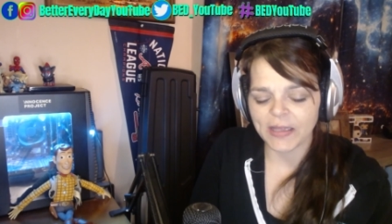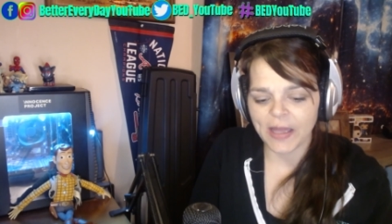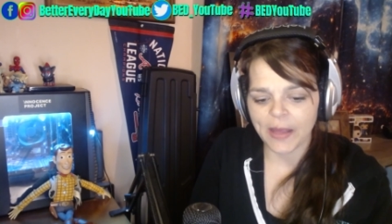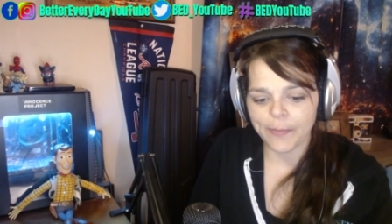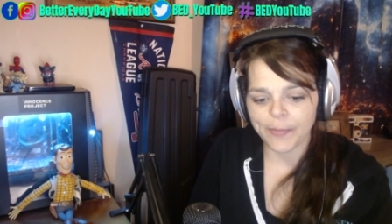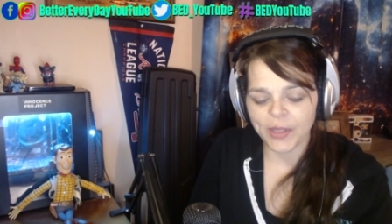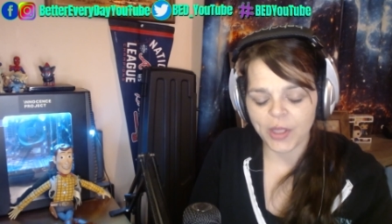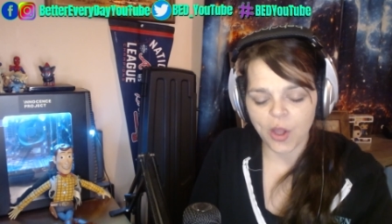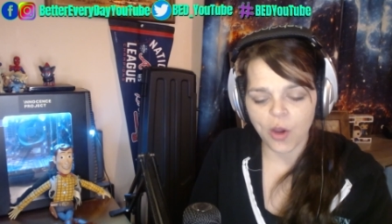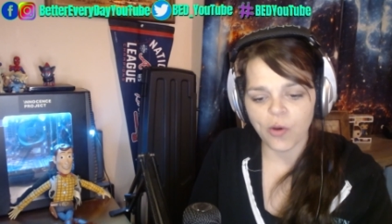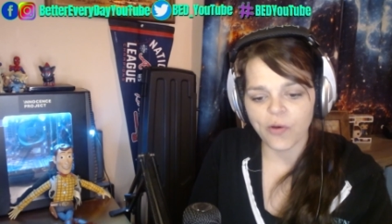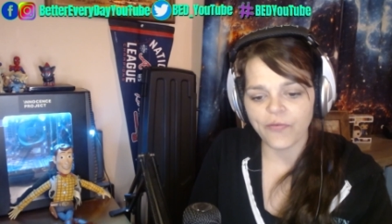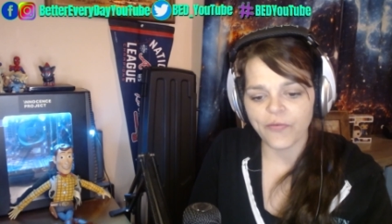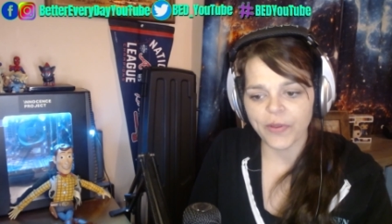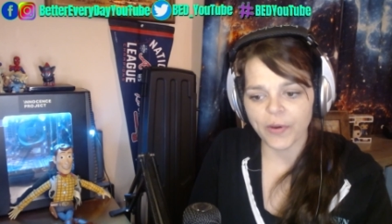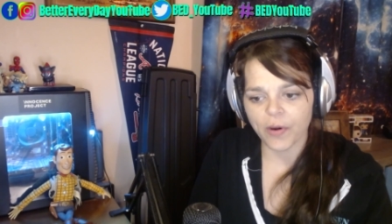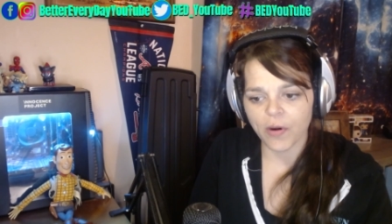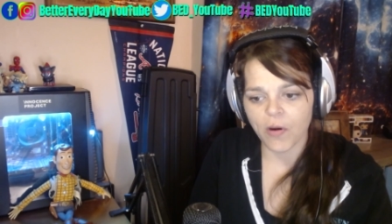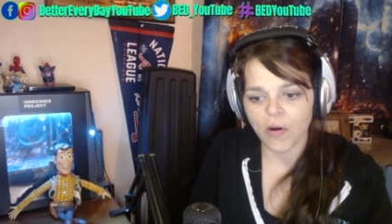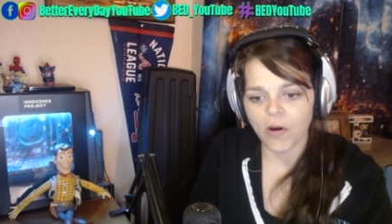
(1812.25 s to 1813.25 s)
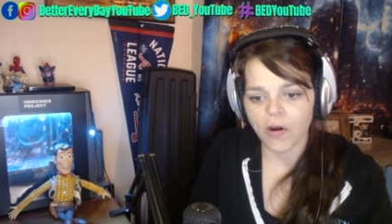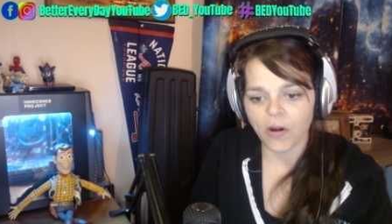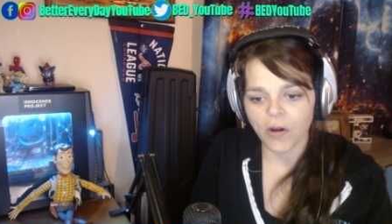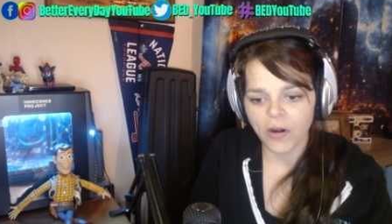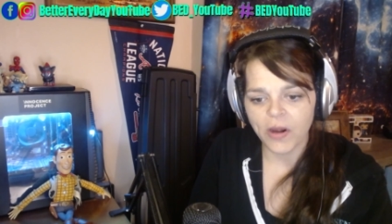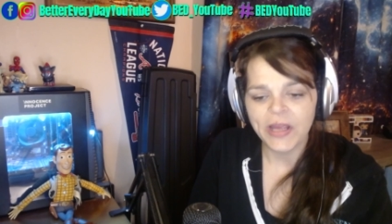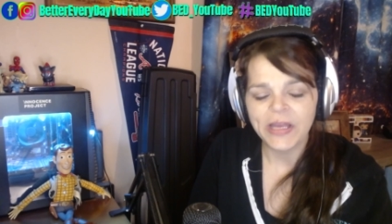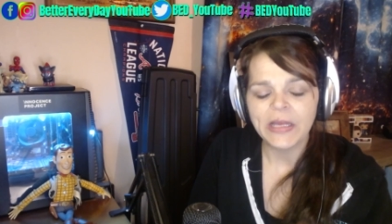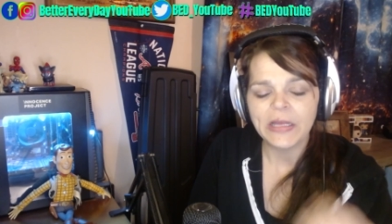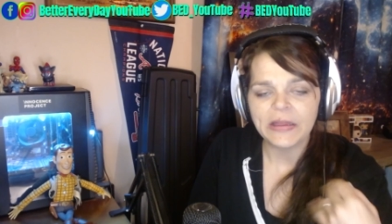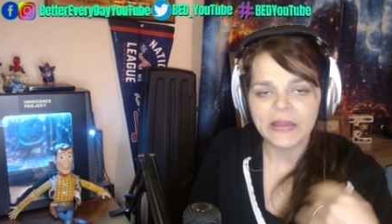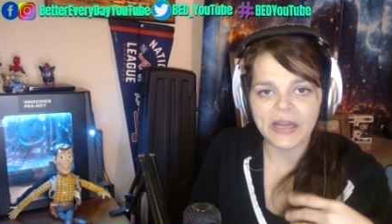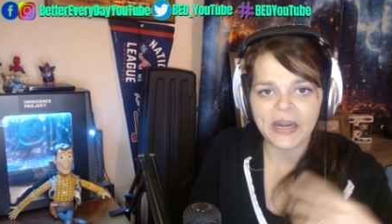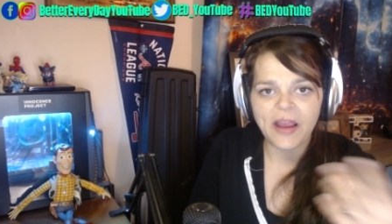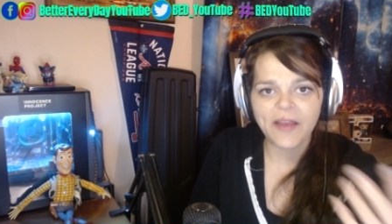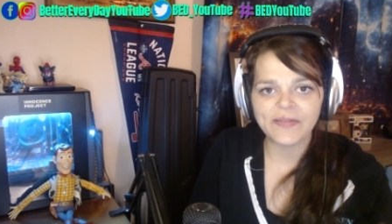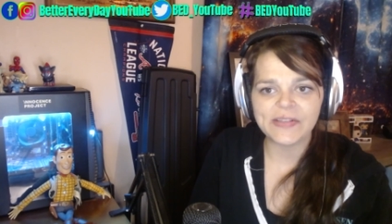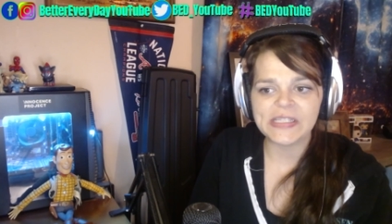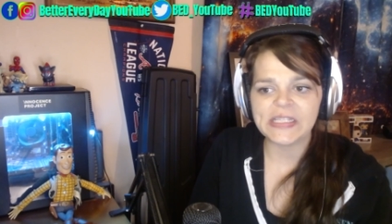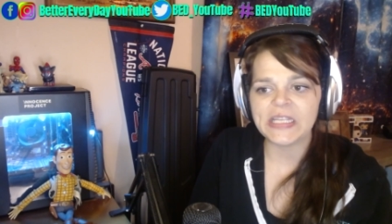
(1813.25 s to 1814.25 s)
Let me know if there are that I
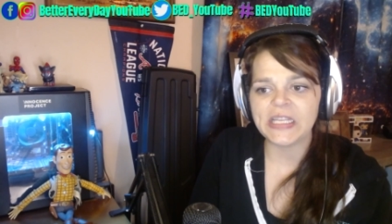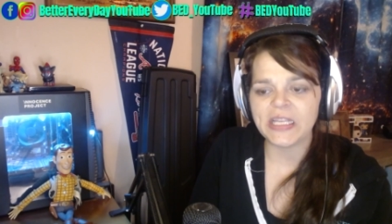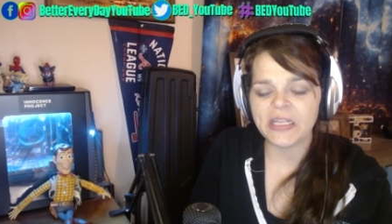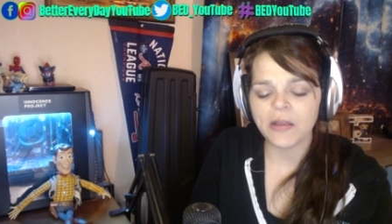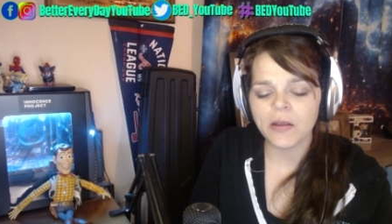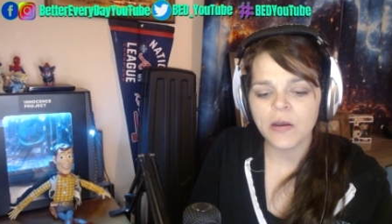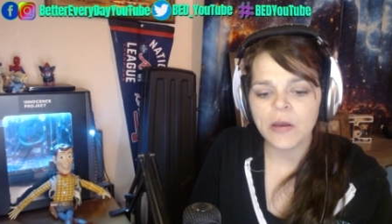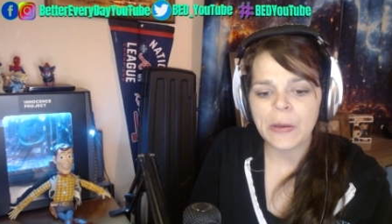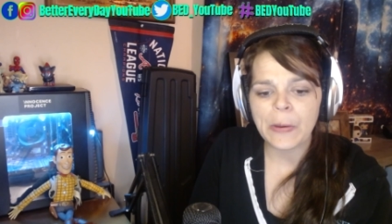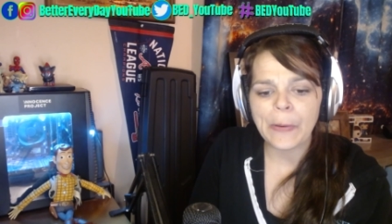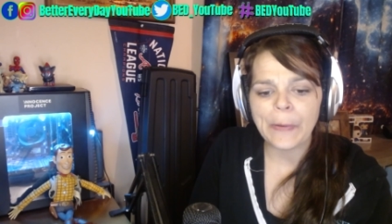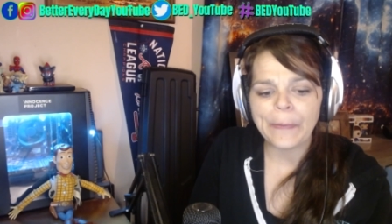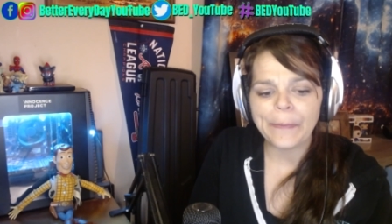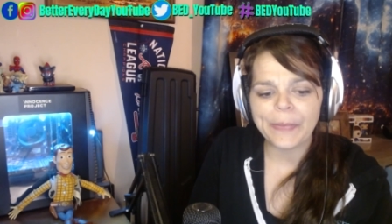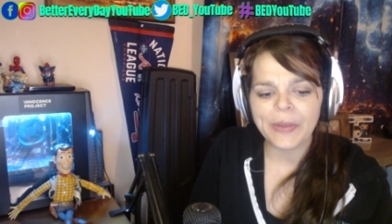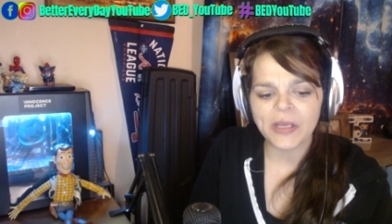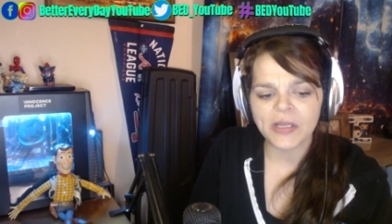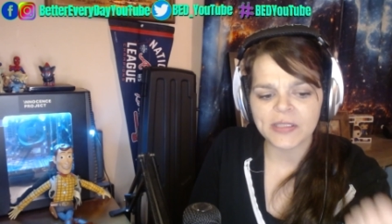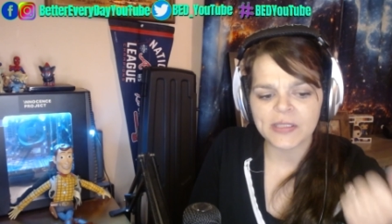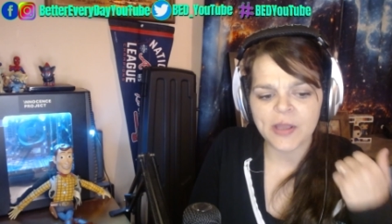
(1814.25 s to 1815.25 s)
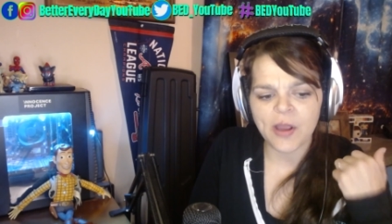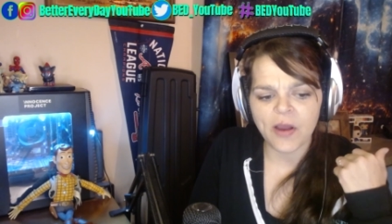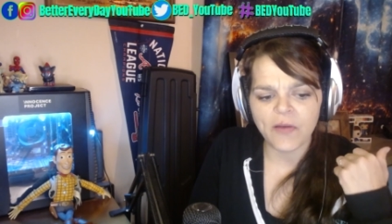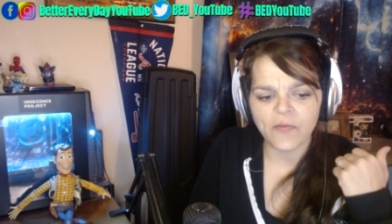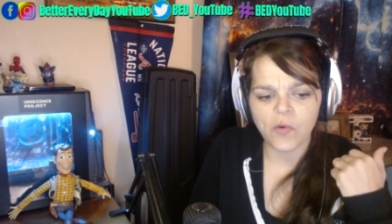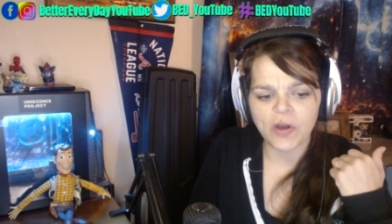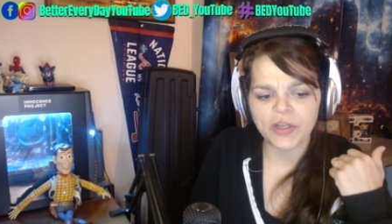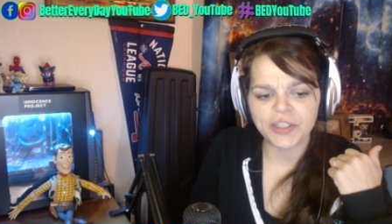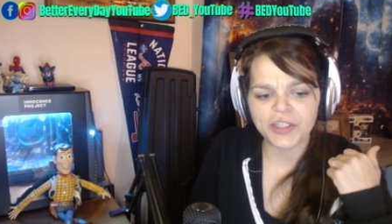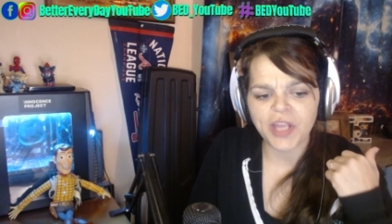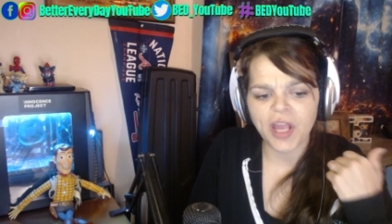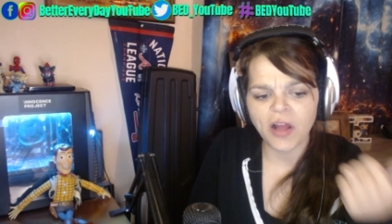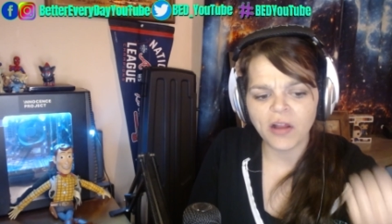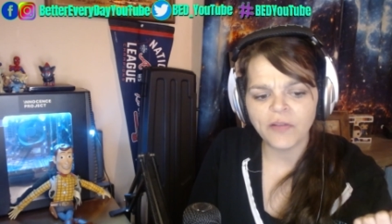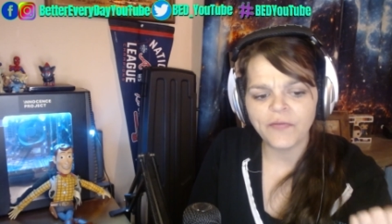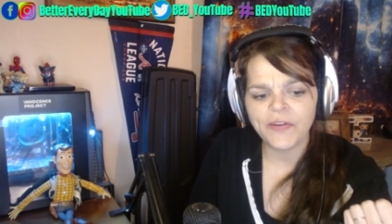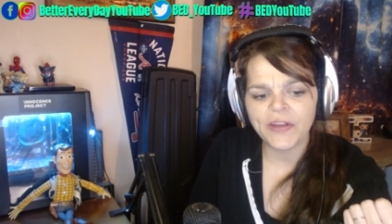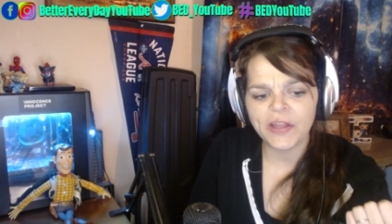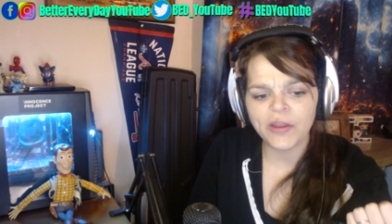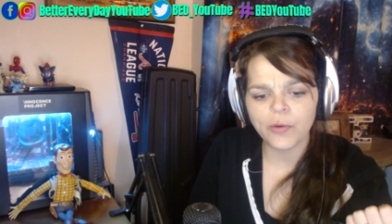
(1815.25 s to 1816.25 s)
haven't seen, because now I've watched
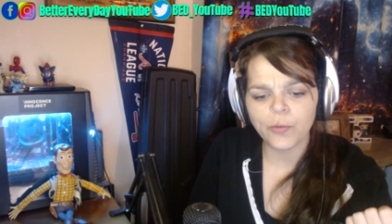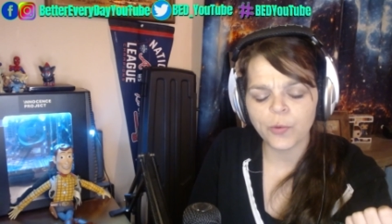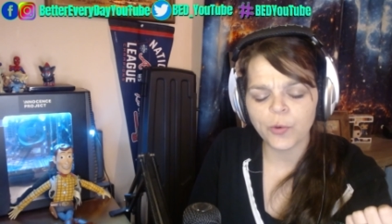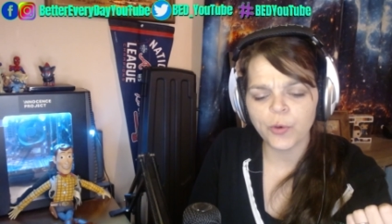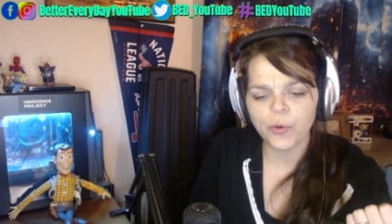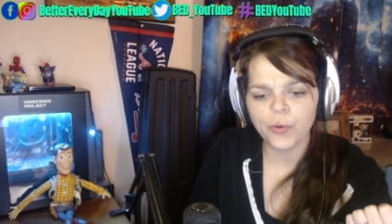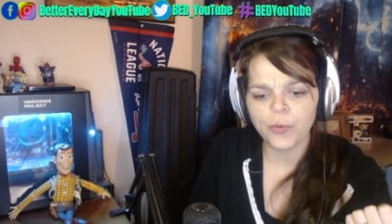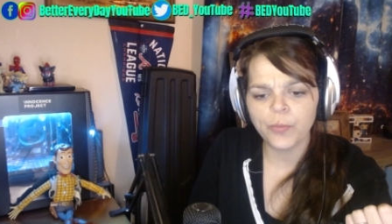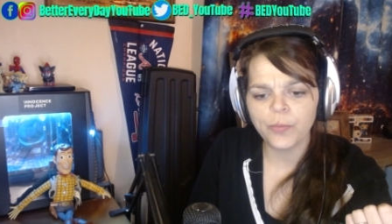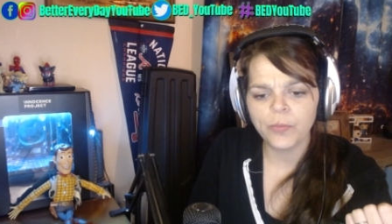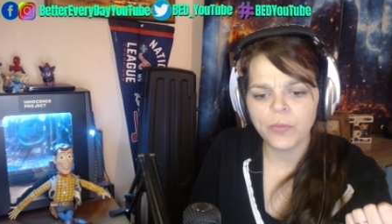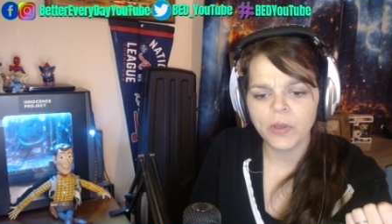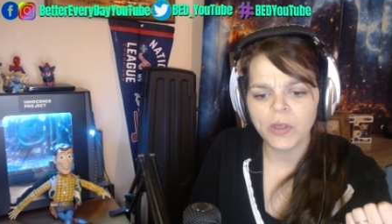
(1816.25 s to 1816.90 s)
Elephant in the Room